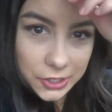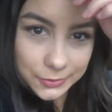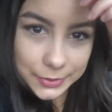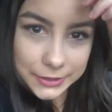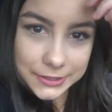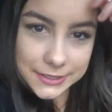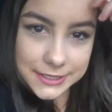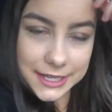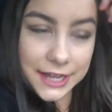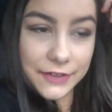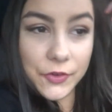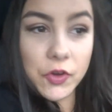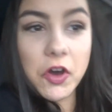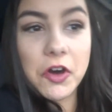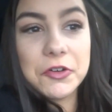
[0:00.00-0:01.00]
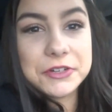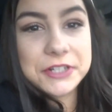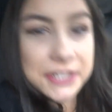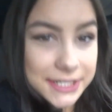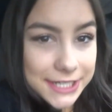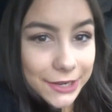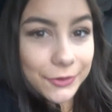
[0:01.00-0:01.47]
Because I have a cold and
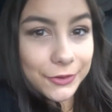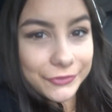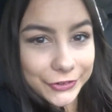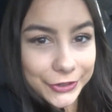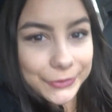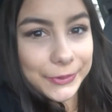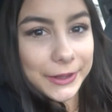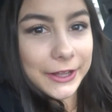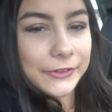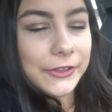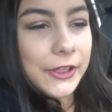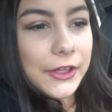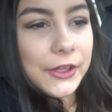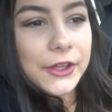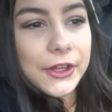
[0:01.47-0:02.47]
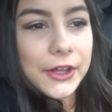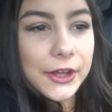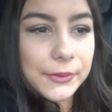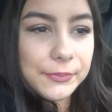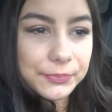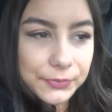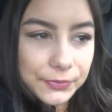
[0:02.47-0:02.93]
it didn't go on very well.
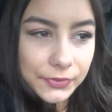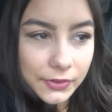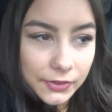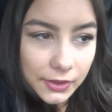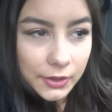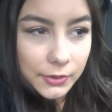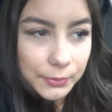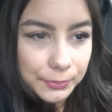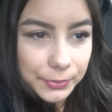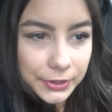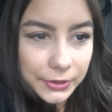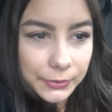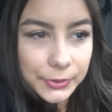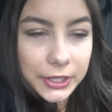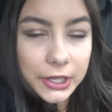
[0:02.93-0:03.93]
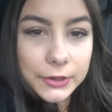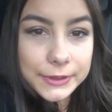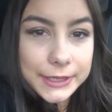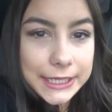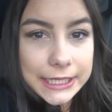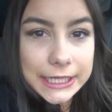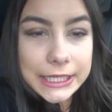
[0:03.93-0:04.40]
But we're
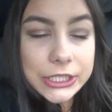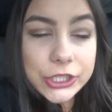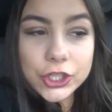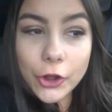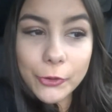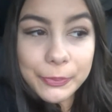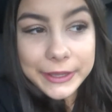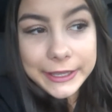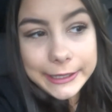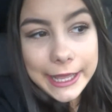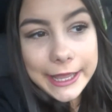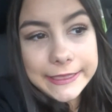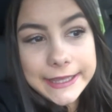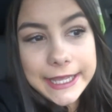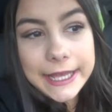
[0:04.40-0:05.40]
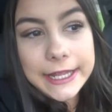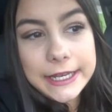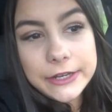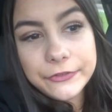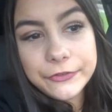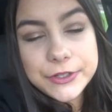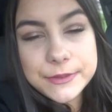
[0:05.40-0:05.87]
going shopping and
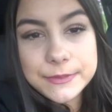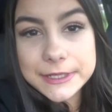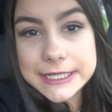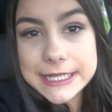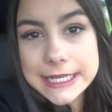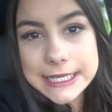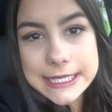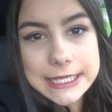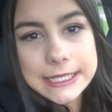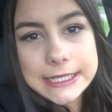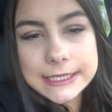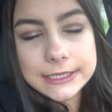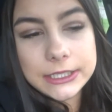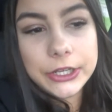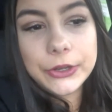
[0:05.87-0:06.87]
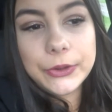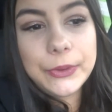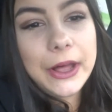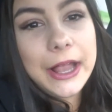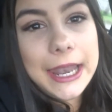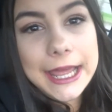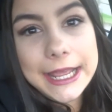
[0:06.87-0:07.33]
then for something to eat,
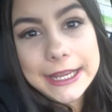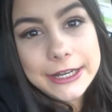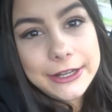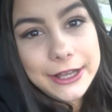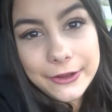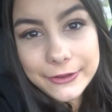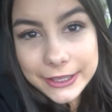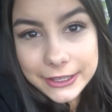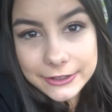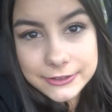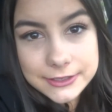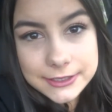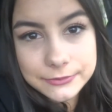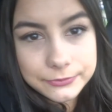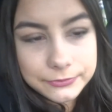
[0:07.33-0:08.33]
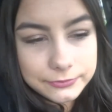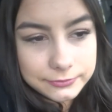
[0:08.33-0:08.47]
so I'll let you know how it goes.